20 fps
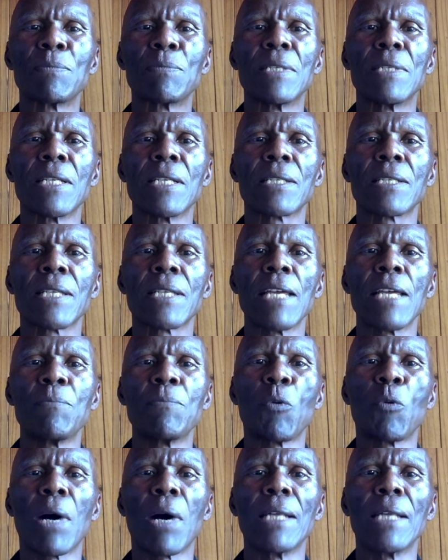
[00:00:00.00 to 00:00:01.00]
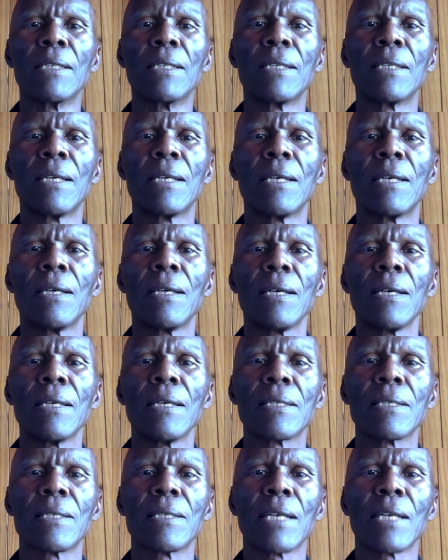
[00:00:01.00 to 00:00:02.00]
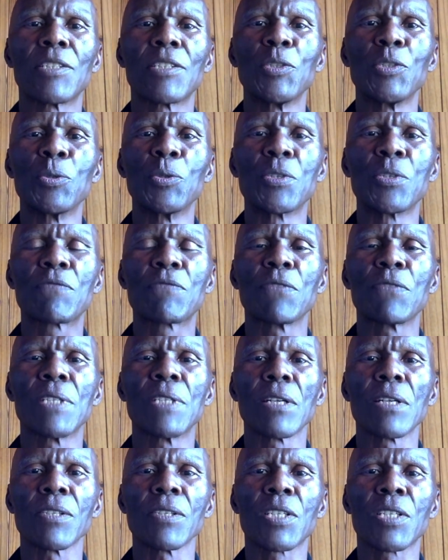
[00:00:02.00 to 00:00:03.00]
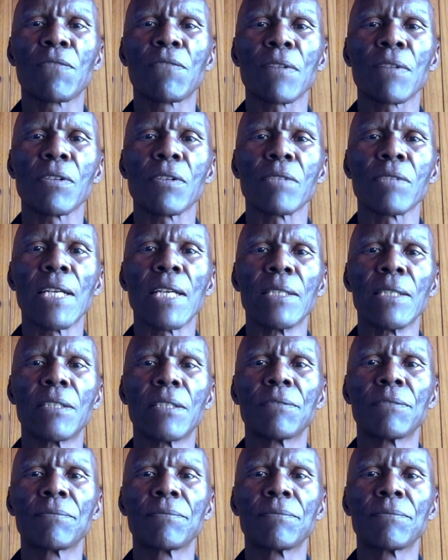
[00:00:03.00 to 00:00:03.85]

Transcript: be the same one as that used for the risk-free rate.